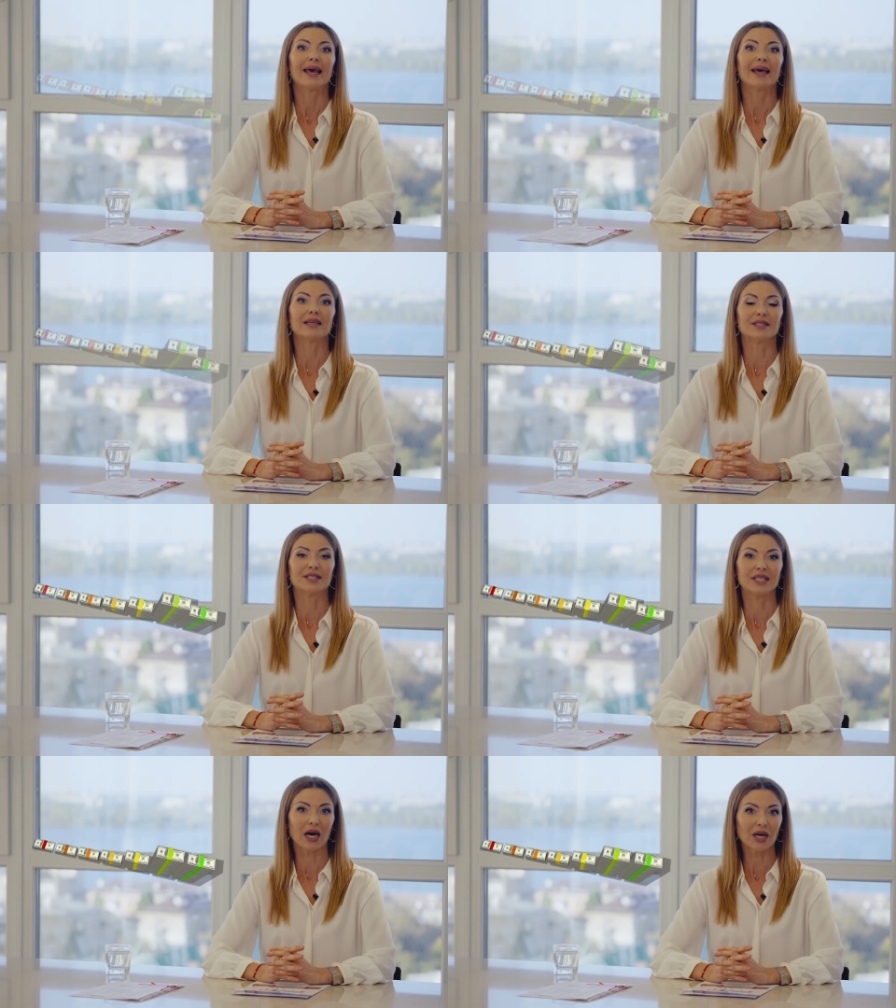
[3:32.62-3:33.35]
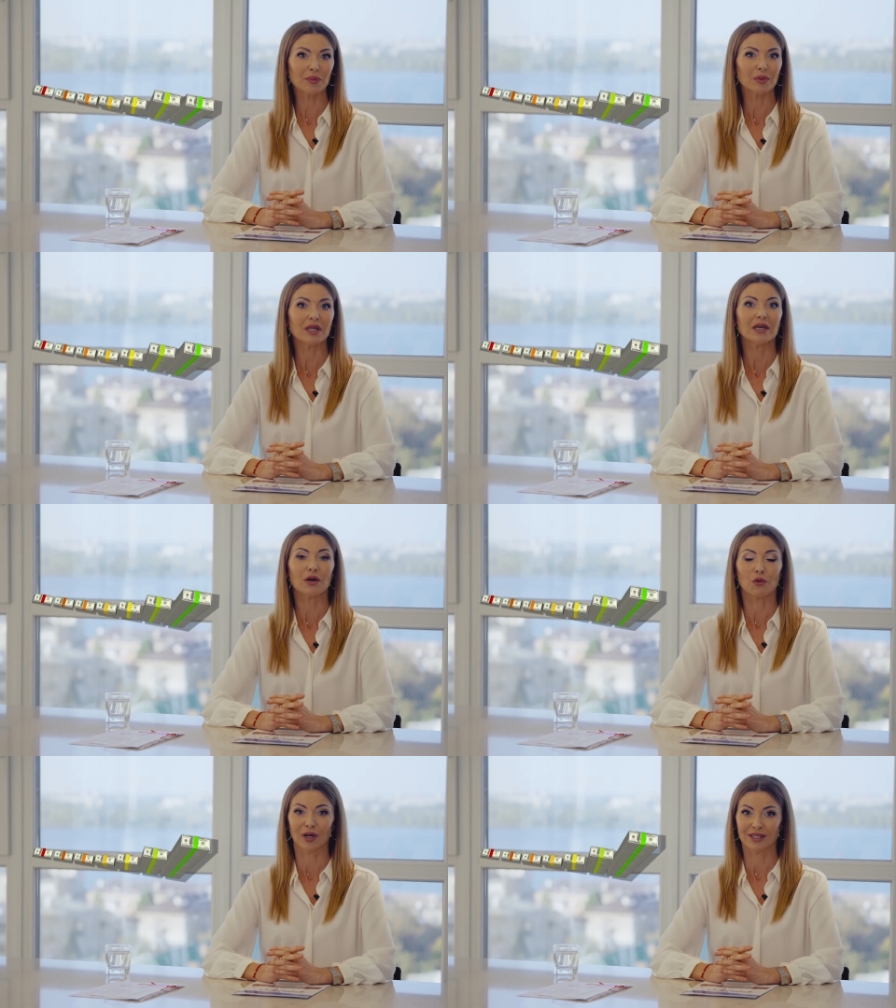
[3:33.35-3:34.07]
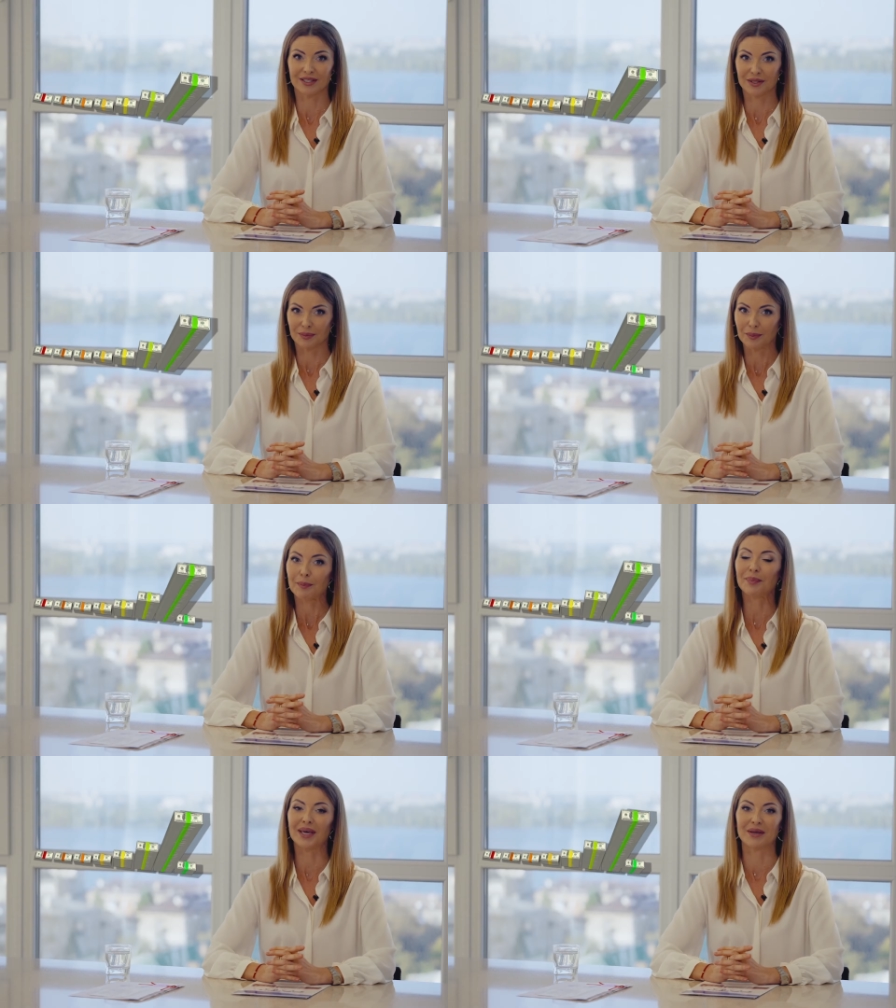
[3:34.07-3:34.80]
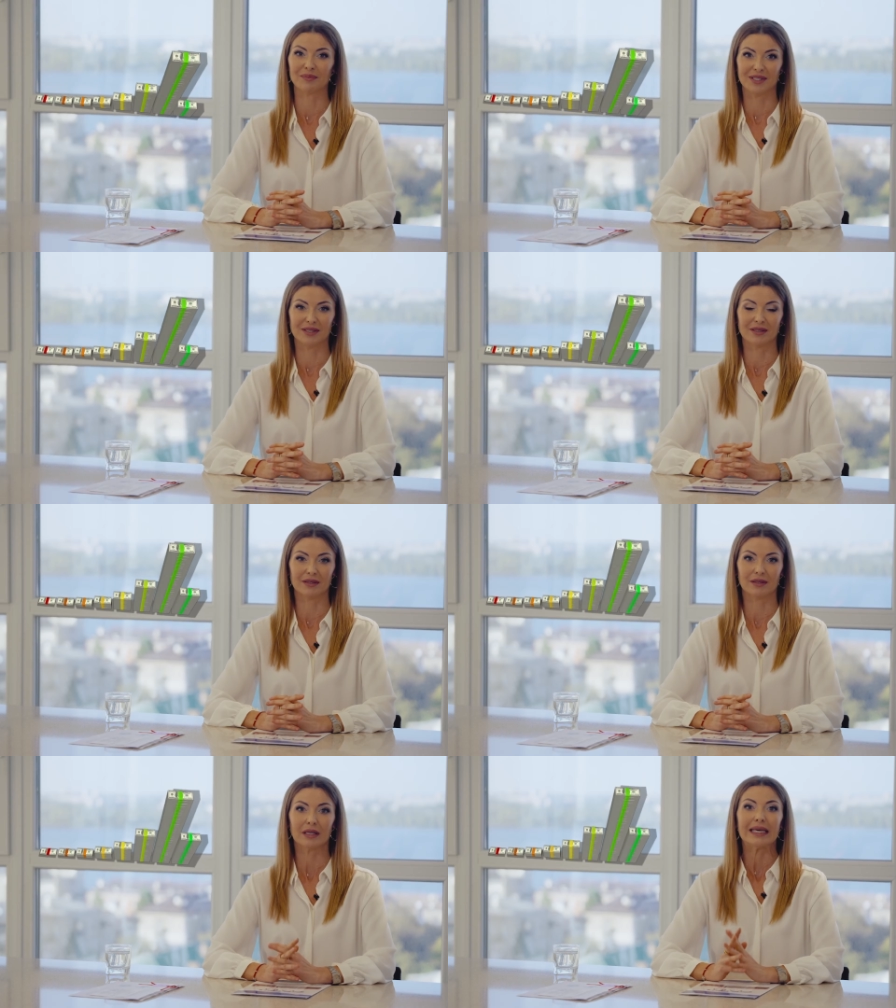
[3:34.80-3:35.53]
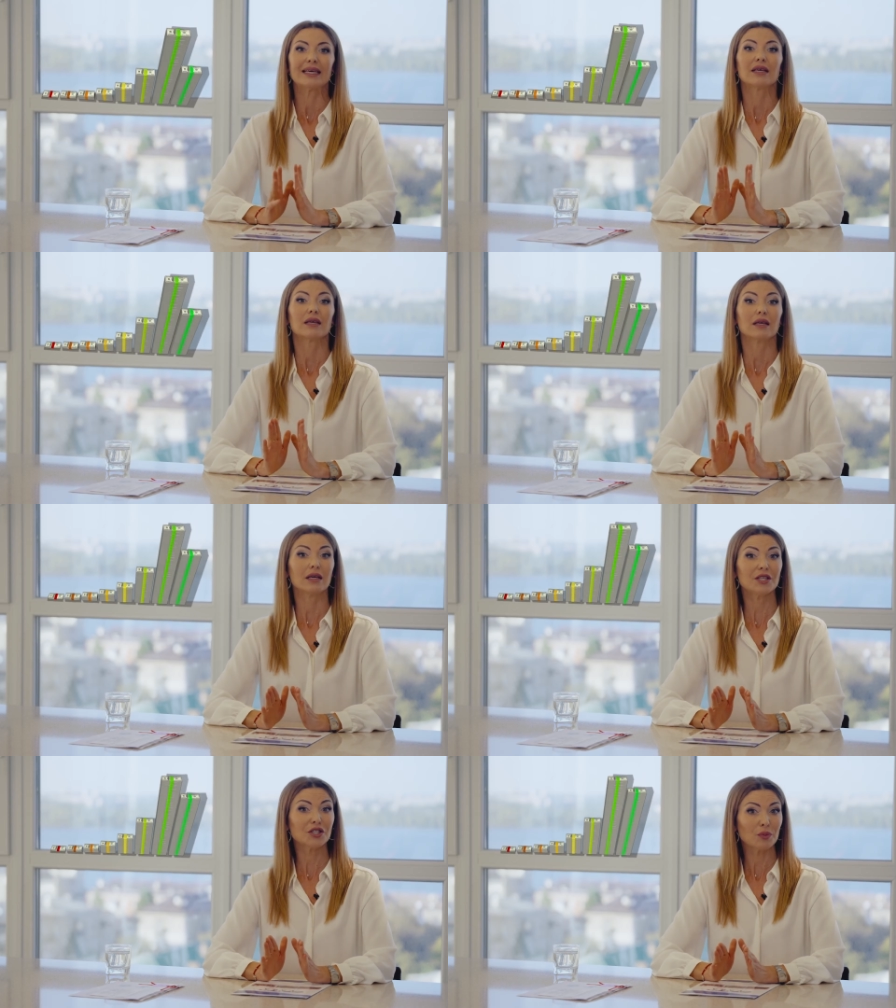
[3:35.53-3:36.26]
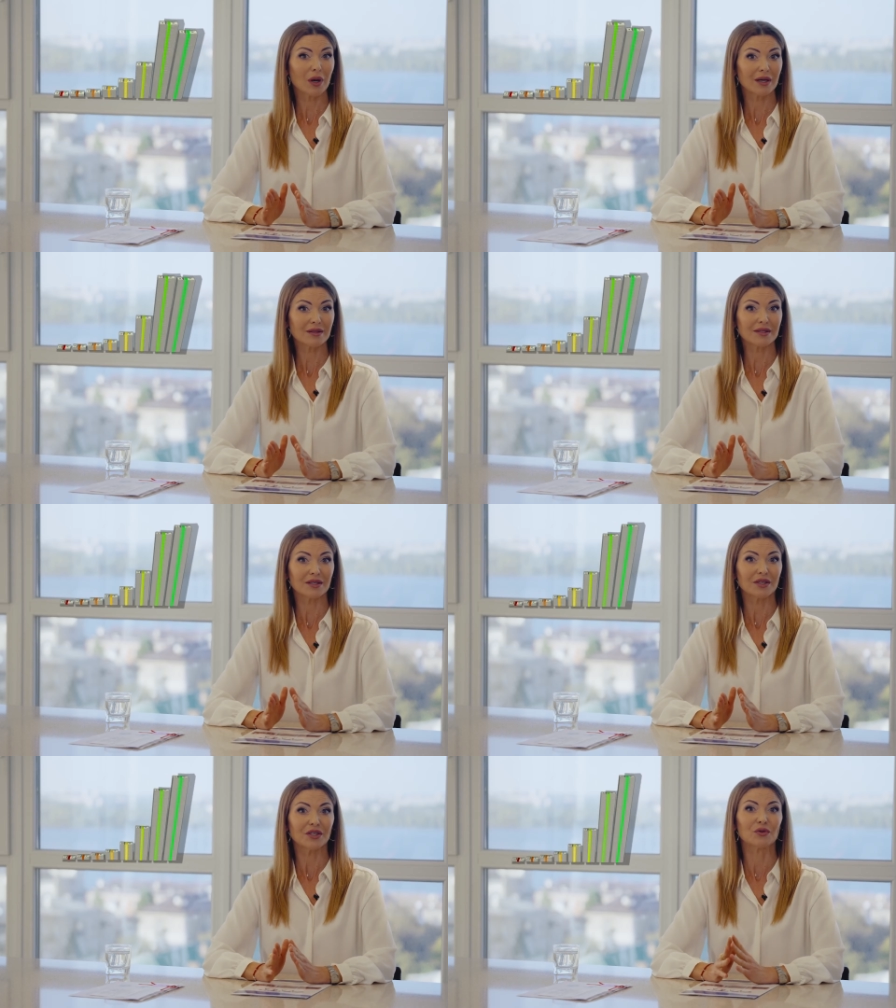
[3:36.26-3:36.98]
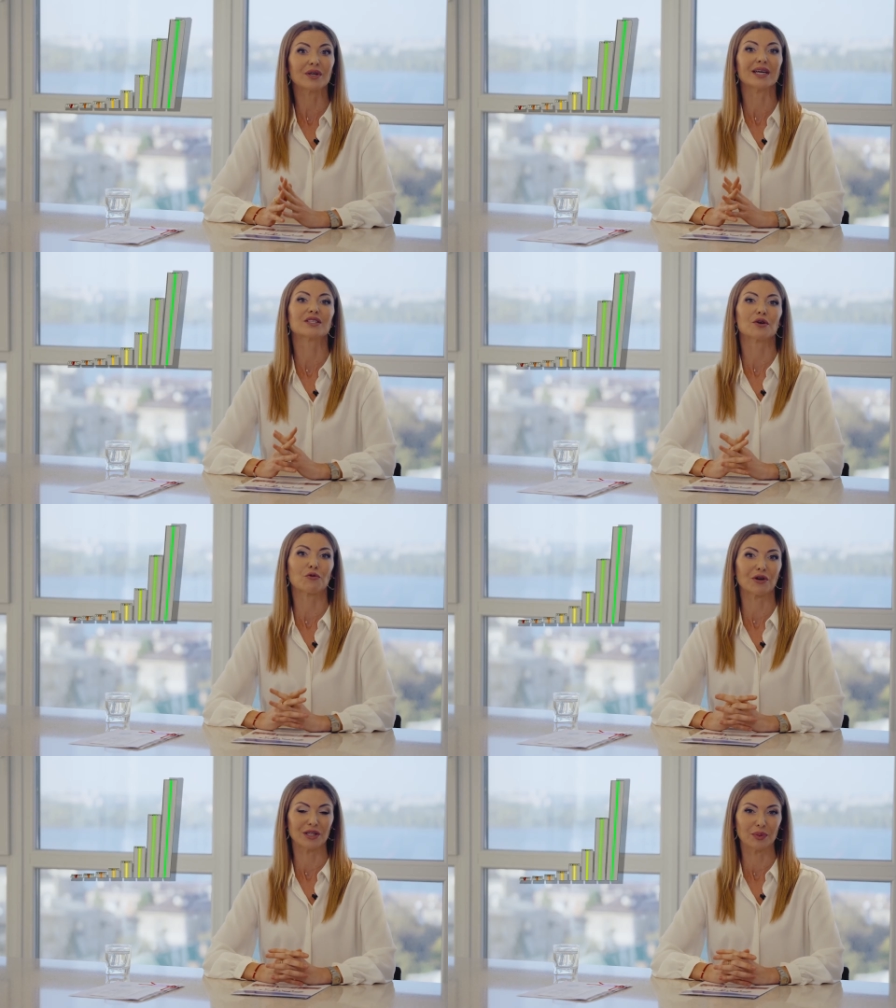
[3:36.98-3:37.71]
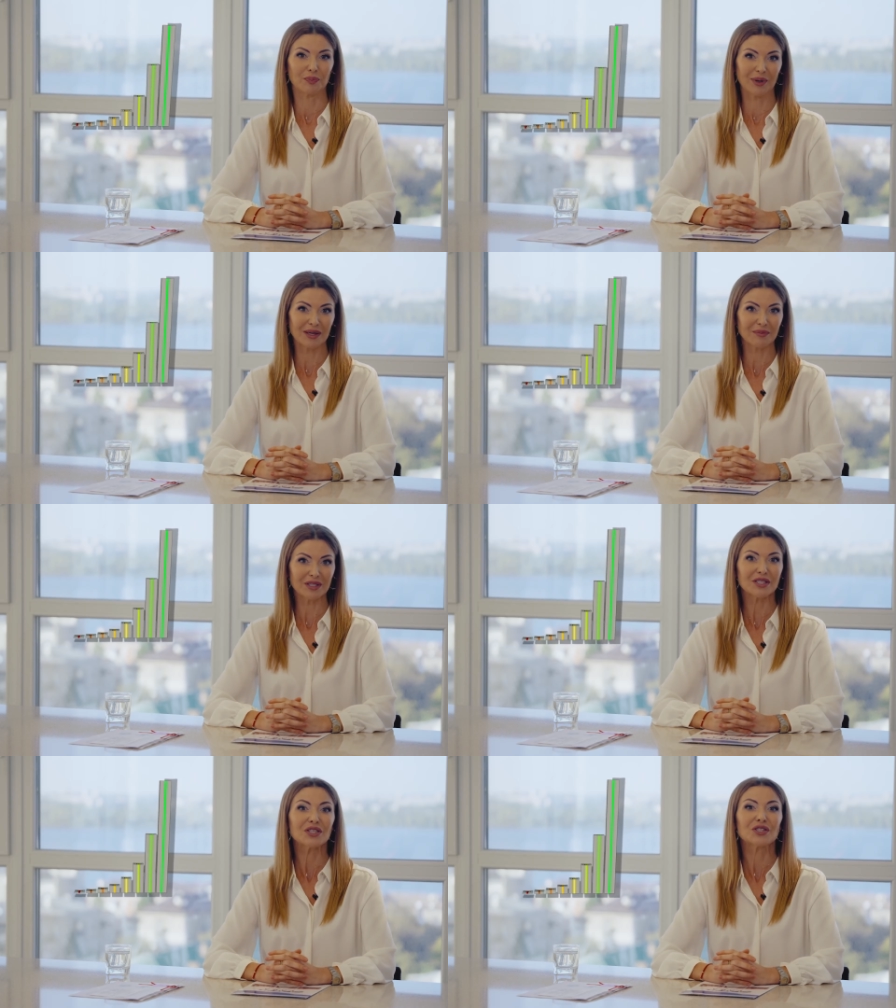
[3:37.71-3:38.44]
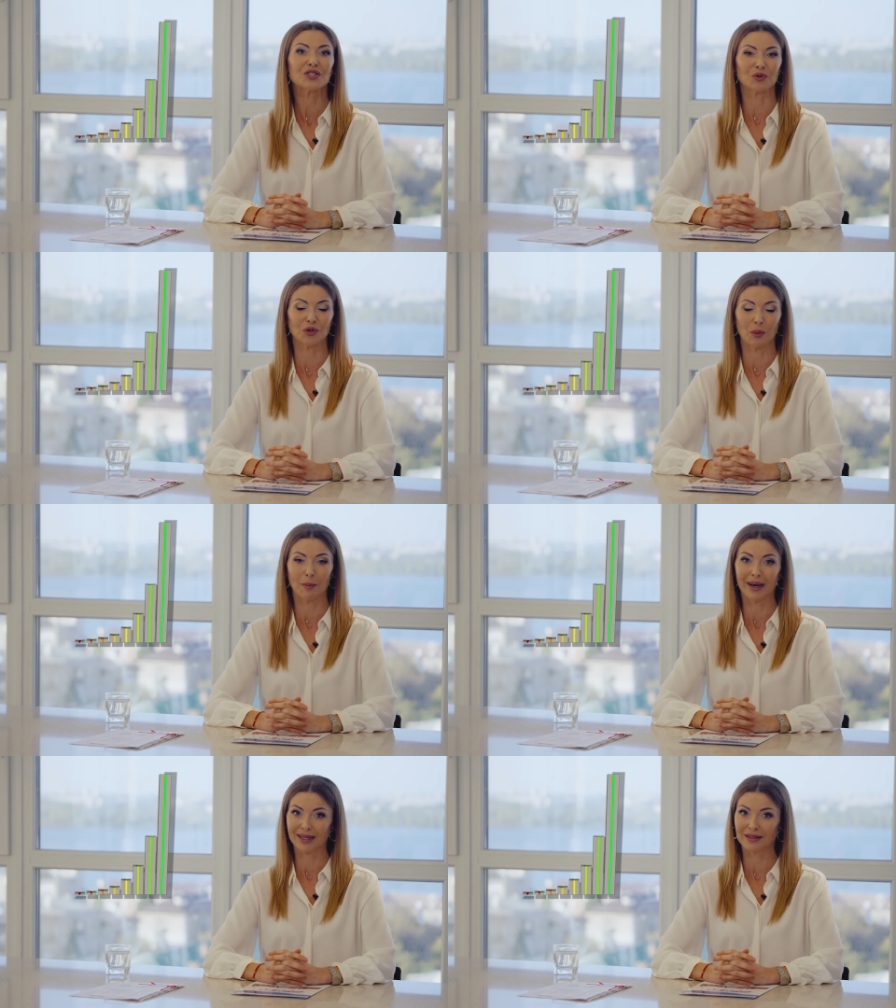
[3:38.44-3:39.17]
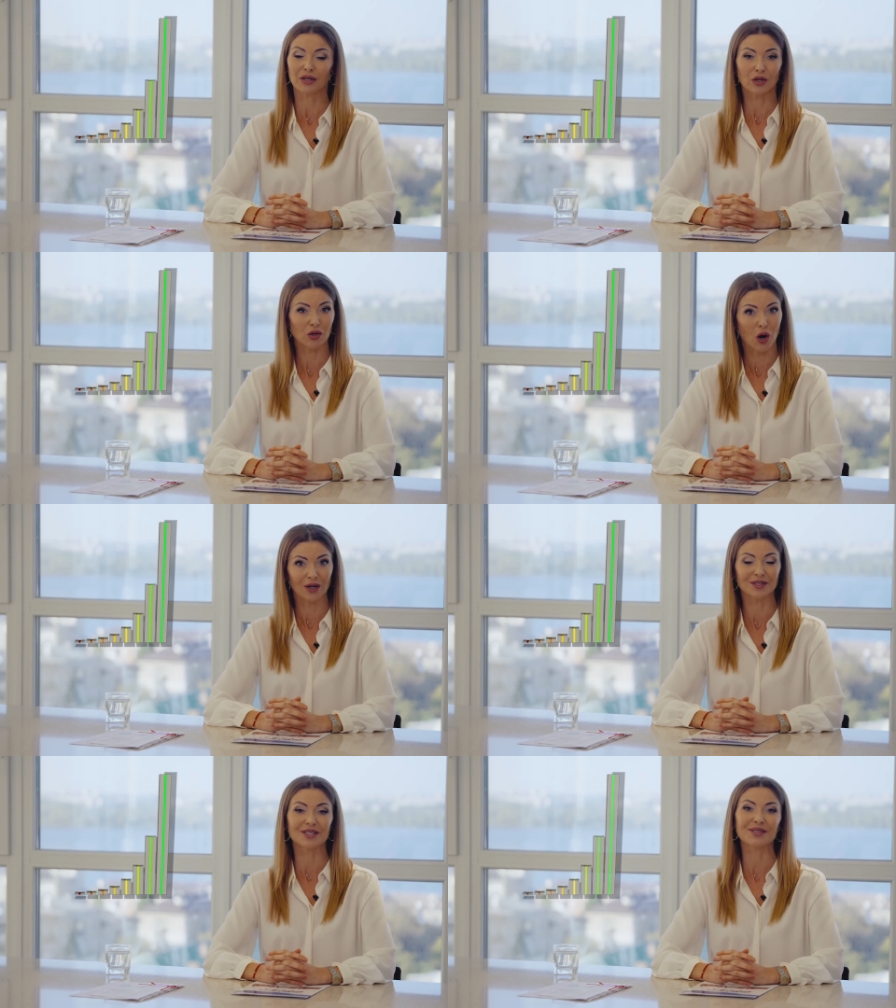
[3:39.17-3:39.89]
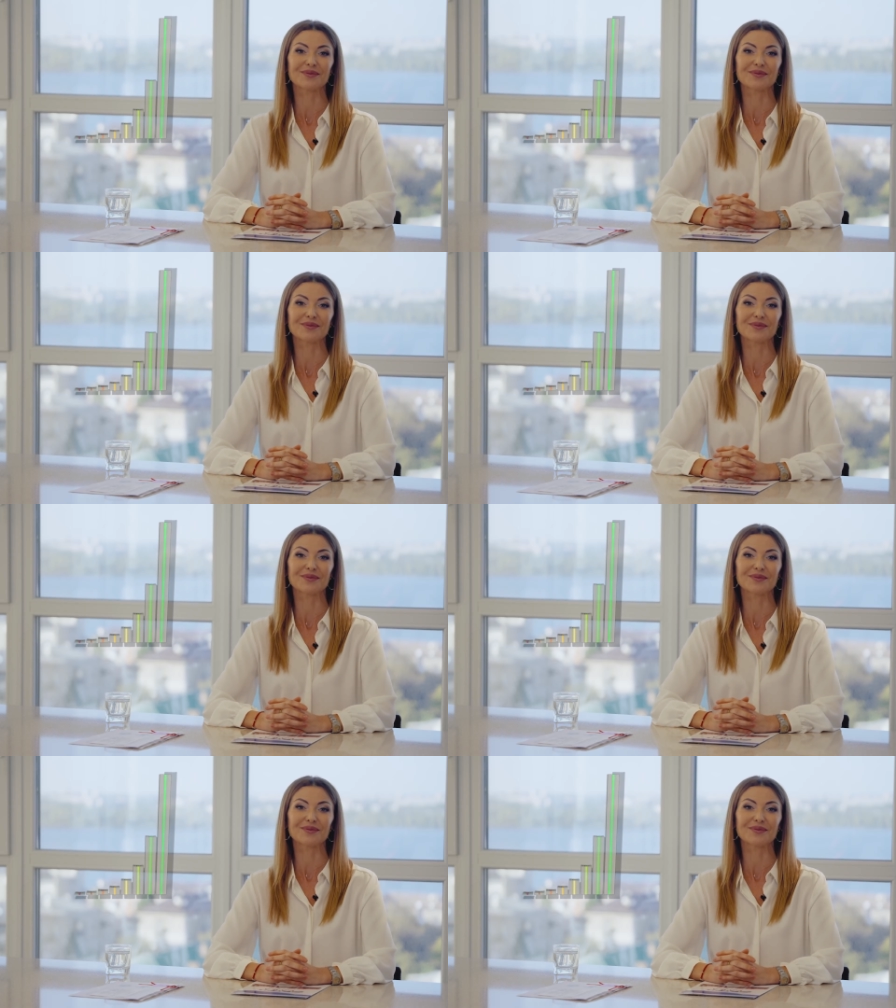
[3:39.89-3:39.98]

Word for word: and timely rent payment. Each month you get rent payment to your bank card.